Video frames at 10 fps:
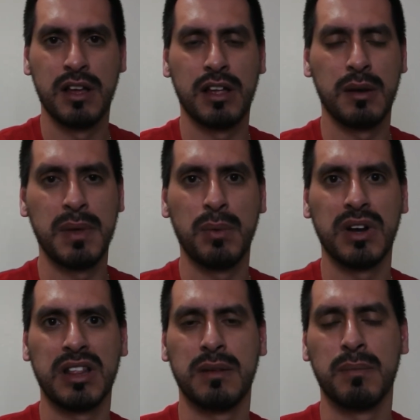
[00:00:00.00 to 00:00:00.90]
going to be
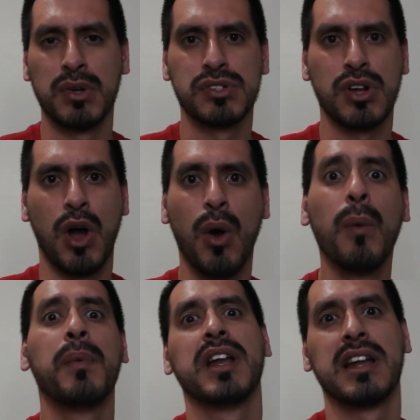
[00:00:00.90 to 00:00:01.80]
one of the most
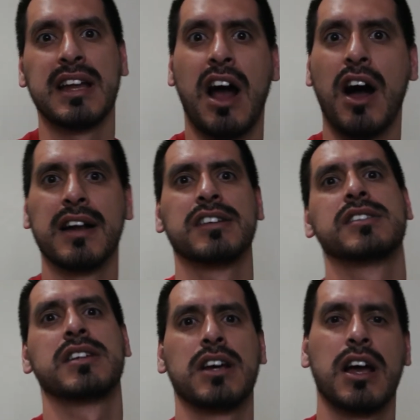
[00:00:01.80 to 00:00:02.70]
open and
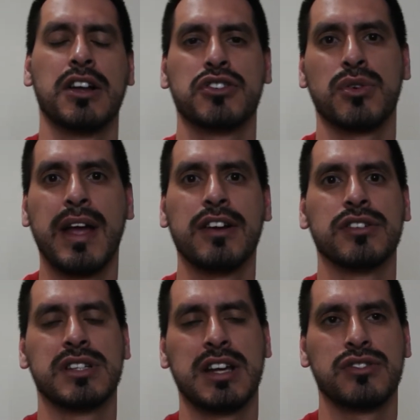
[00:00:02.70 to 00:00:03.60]
honest uh,
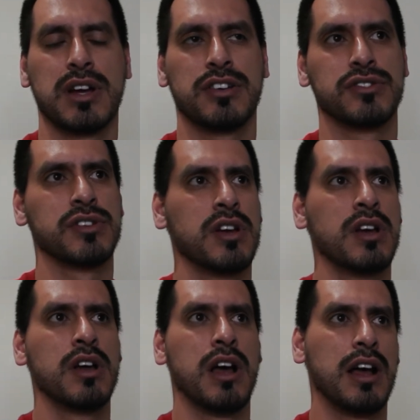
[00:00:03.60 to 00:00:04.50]
traders, day traders,
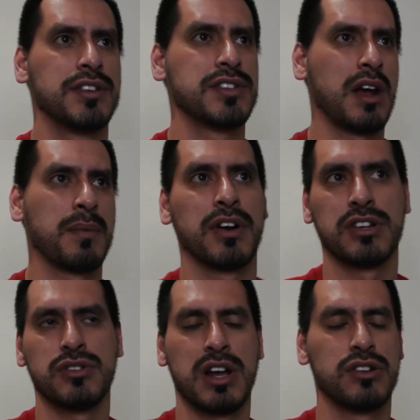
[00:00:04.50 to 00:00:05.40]
uh, stock
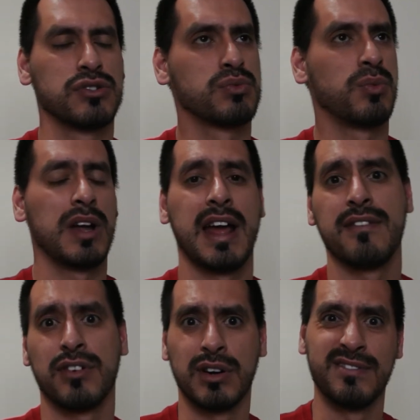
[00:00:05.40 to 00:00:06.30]
market traders,
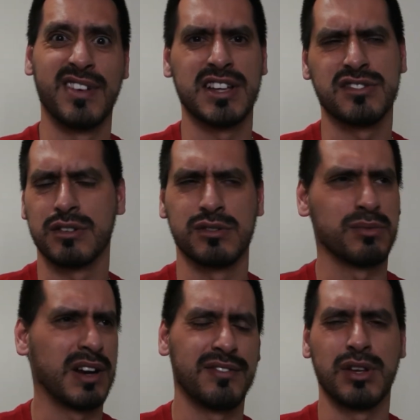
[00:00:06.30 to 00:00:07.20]
whatever, investors,
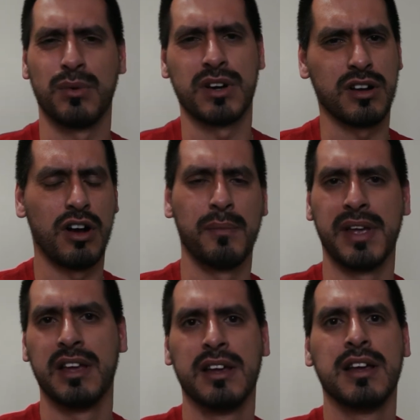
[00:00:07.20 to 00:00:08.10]
whatever you want to call
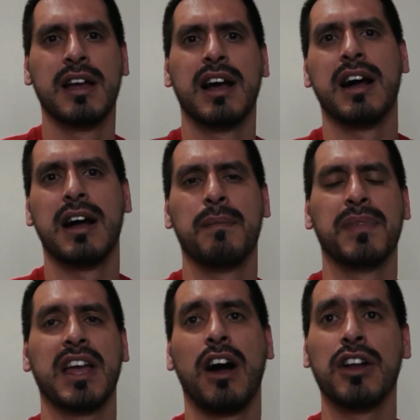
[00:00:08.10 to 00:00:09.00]
me,
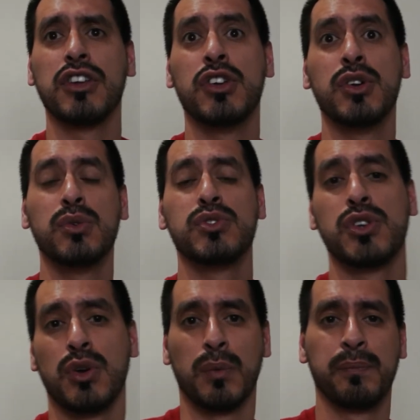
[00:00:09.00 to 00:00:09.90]
um, on
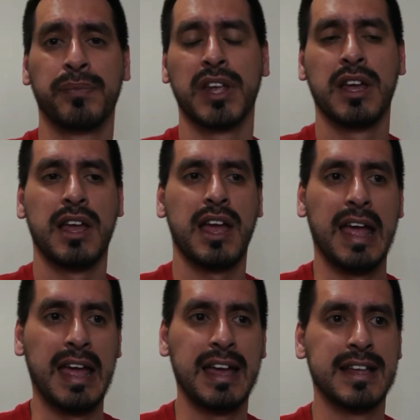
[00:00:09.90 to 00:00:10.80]
YouTube.
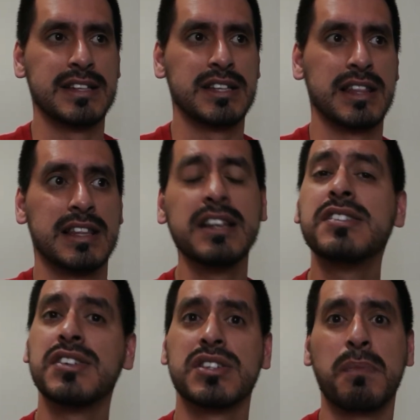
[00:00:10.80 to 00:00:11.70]
And
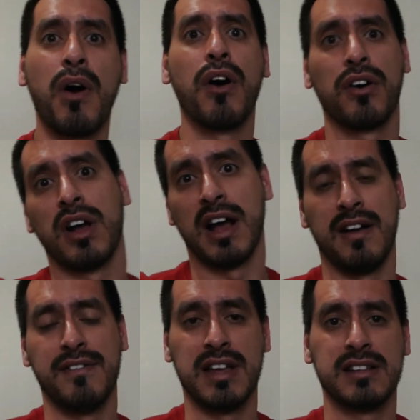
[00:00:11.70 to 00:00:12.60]
this is part
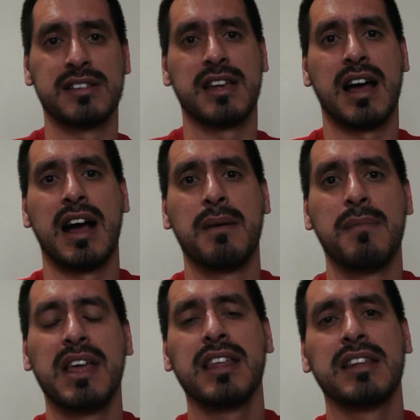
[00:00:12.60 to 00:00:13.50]
of it.
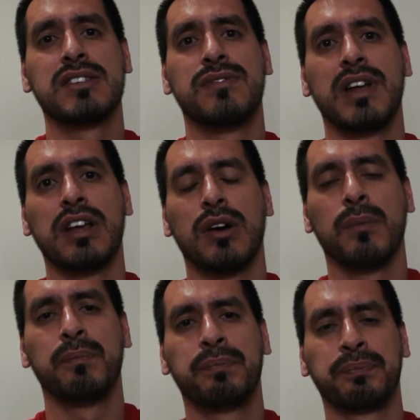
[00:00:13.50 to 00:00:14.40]
I'm making this video